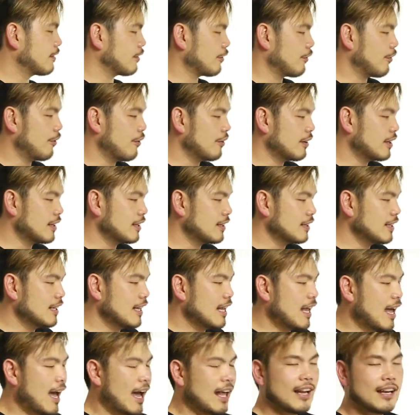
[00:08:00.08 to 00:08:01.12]
their order,
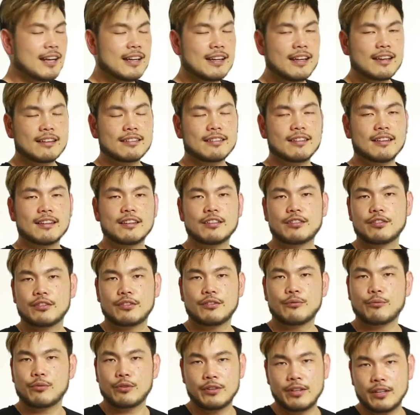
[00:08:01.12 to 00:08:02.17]
and then the next thing is
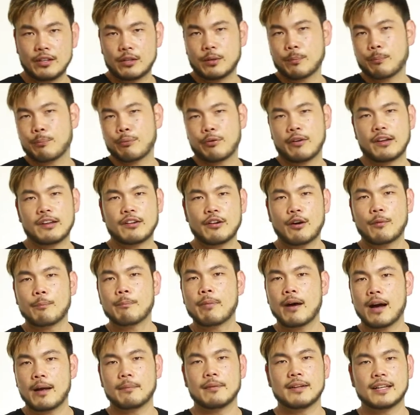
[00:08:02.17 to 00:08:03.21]
you need to print or
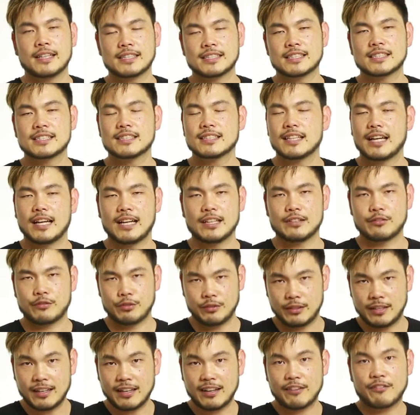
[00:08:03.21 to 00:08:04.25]
publish to
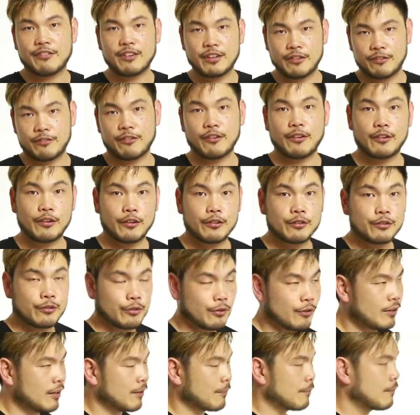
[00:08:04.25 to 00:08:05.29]
deliver the photos
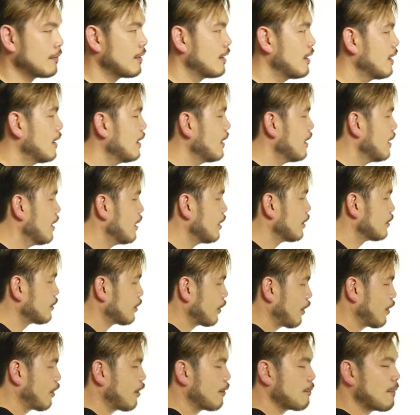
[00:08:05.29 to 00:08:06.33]
to them.
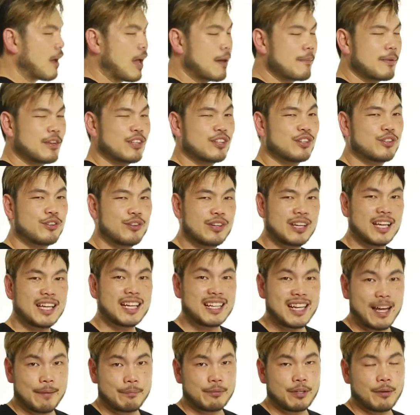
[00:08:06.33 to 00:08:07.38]
So maybe you do need a
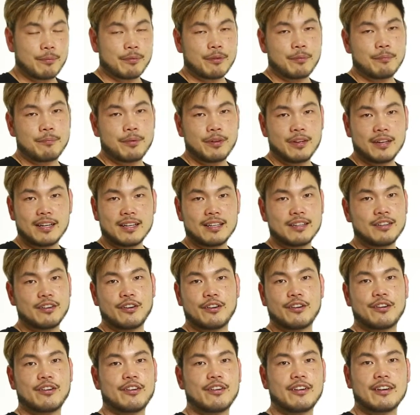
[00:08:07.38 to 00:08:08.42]
laptop computer
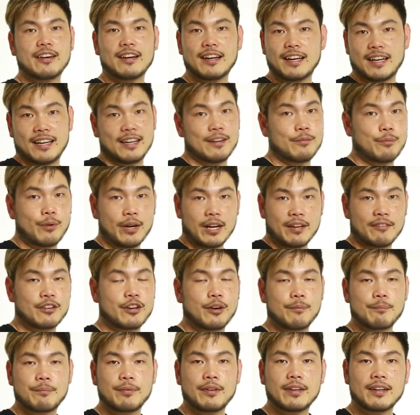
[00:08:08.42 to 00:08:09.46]
or whatever
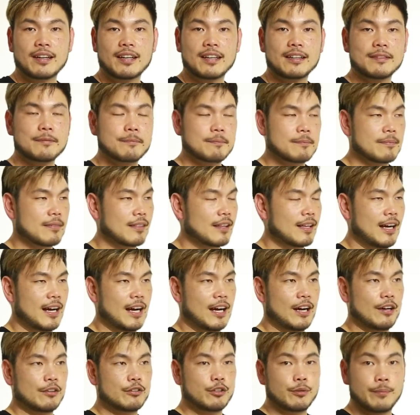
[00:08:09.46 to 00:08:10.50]
computer
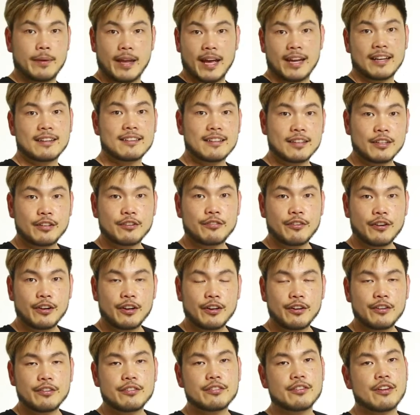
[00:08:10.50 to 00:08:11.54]
to be editing your
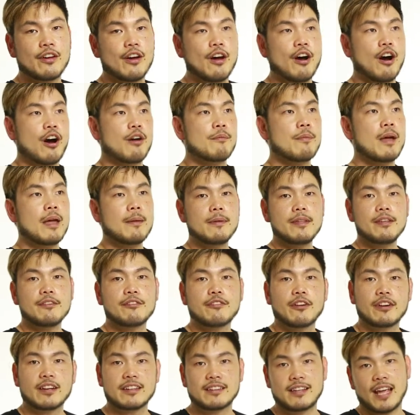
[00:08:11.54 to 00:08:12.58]
photos, or maybe you've
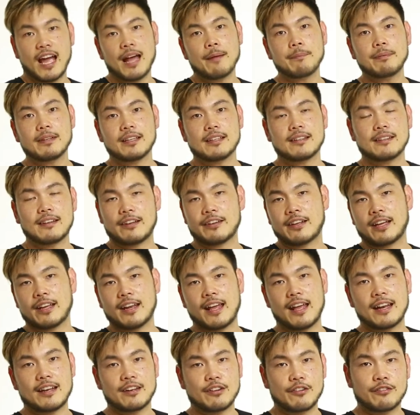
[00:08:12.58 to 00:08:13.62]
got a tablet that you can
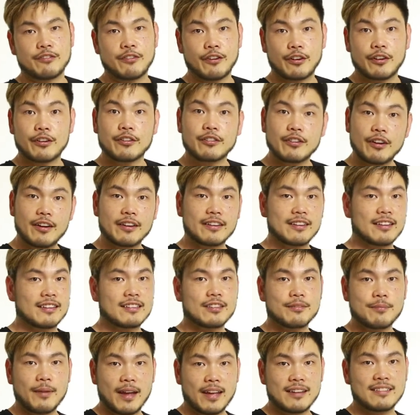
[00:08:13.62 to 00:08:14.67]
edit your photos on. It's
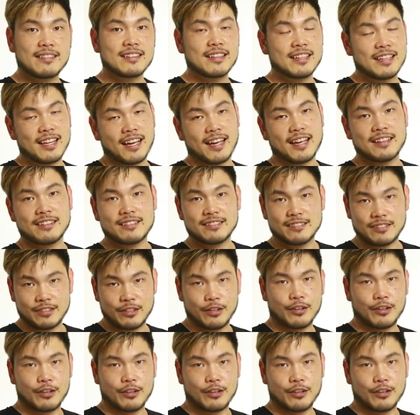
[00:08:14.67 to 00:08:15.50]
amazing again,